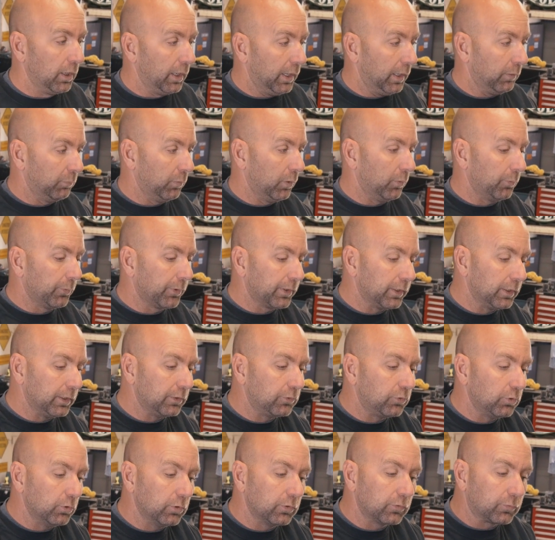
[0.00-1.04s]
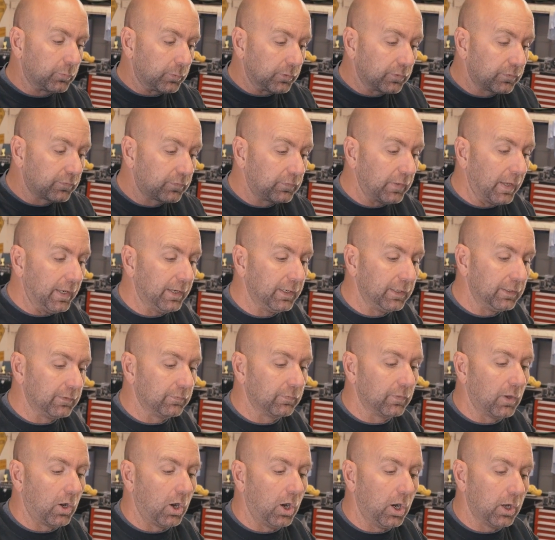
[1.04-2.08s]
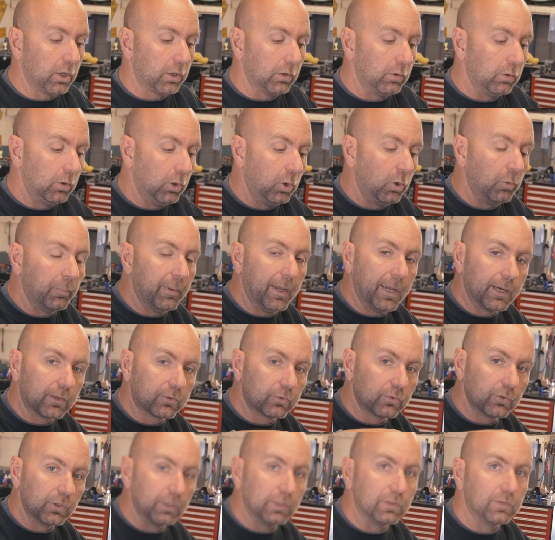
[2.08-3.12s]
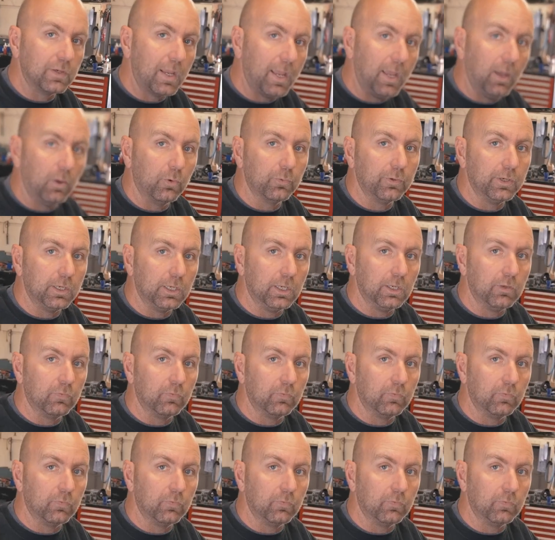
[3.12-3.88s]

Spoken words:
And what we're going to do is we're setting the Autohome actually down in